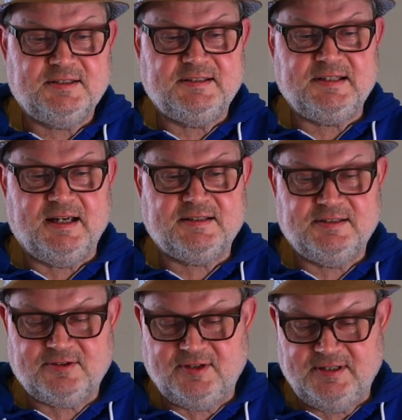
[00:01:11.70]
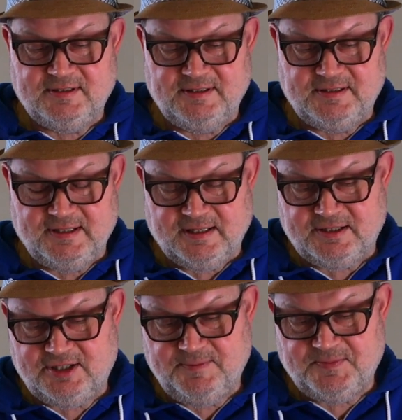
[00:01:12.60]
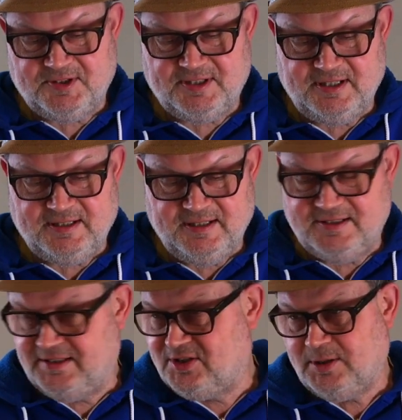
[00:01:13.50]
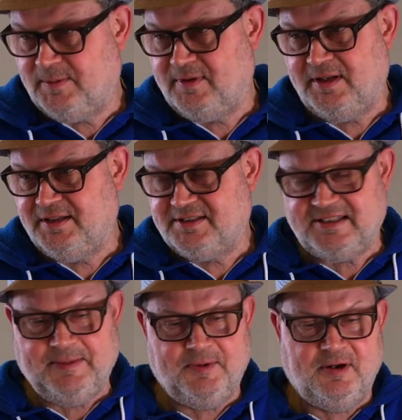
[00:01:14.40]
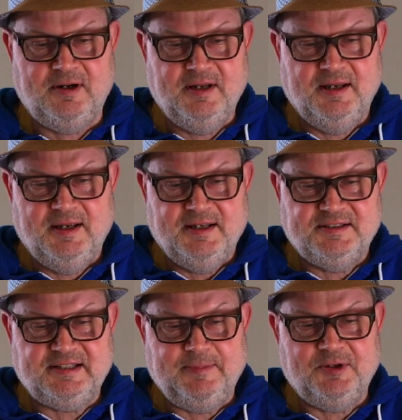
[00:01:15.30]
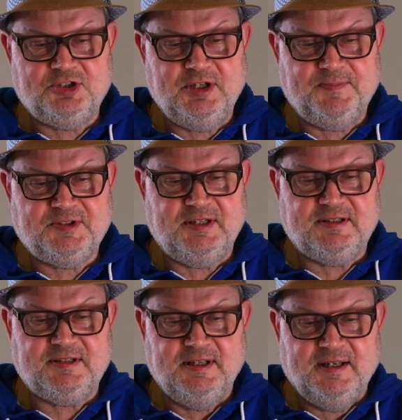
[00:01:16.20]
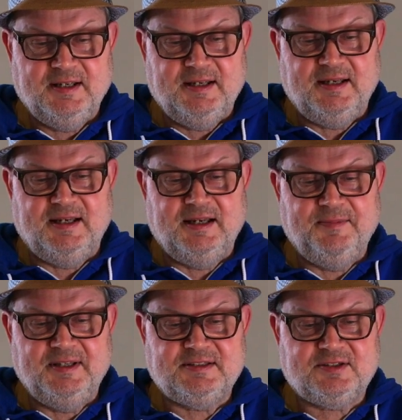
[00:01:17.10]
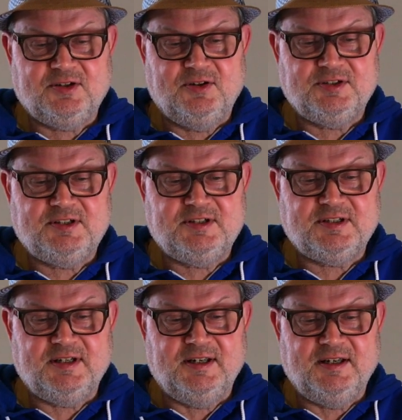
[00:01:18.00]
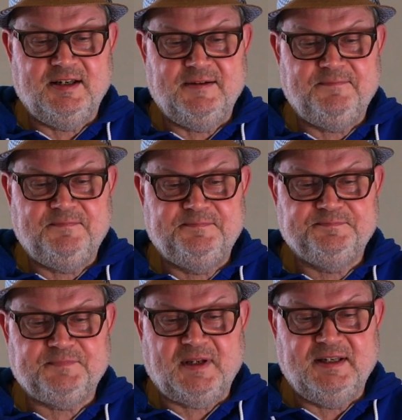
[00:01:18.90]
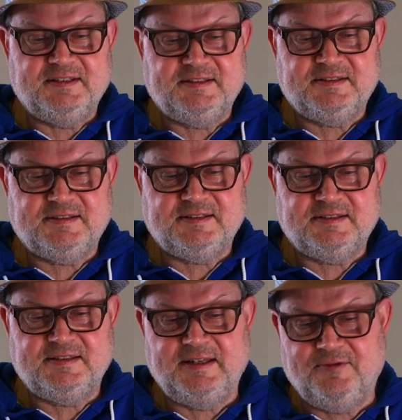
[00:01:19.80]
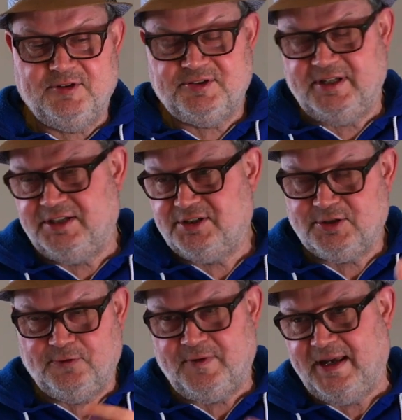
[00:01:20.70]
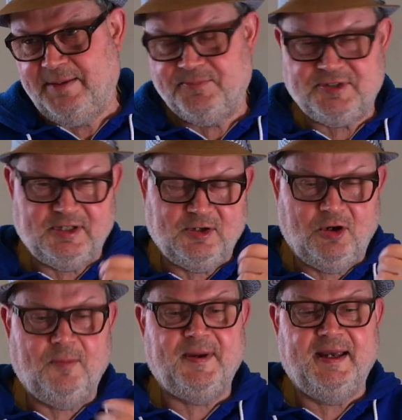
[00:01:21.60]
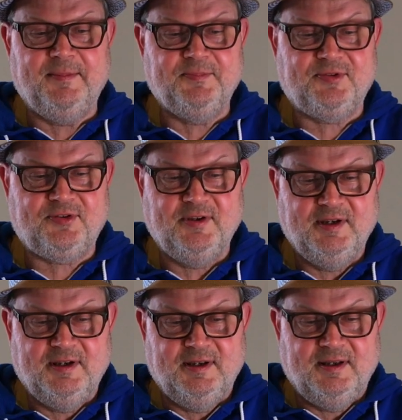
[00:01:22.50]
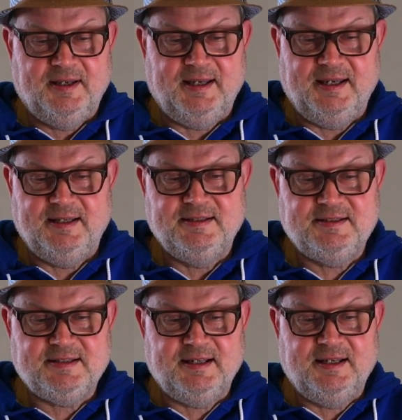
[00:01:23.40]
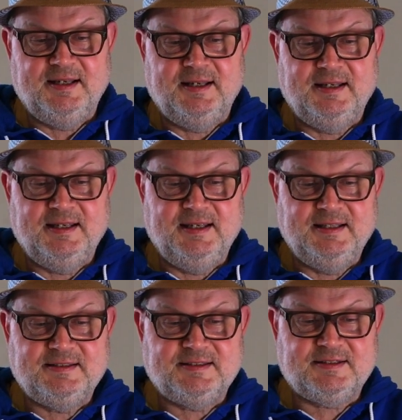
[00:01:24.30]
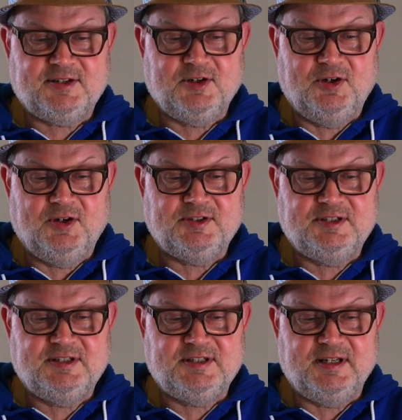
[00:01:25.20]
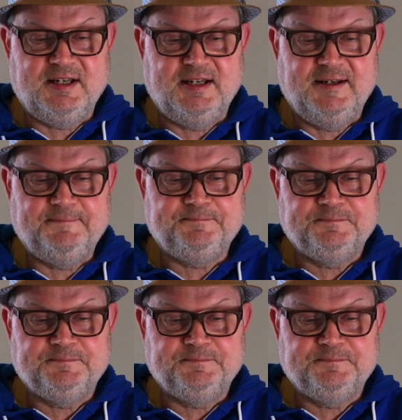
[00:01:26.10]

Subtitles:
The DAC has got the DAC chipset is the top of the line Saber chipset. It's got several stages of amps and op amps, and it's got a